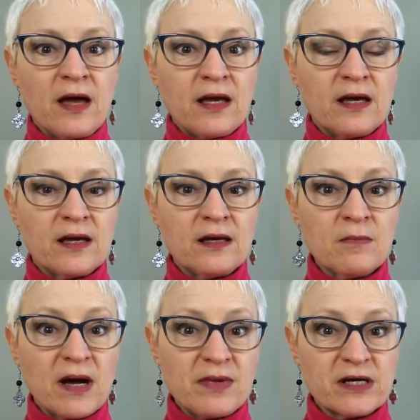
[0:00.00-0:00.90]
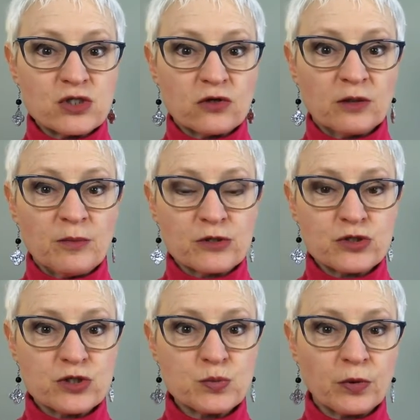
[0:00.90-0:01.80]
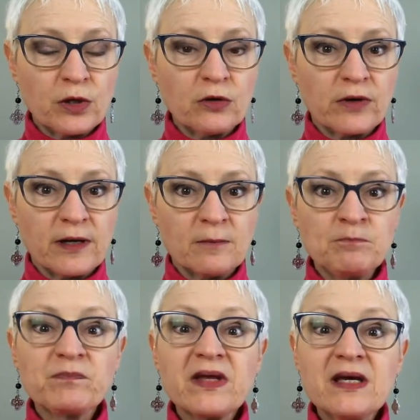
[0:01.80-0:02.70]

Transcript: in my Mastering Emotions program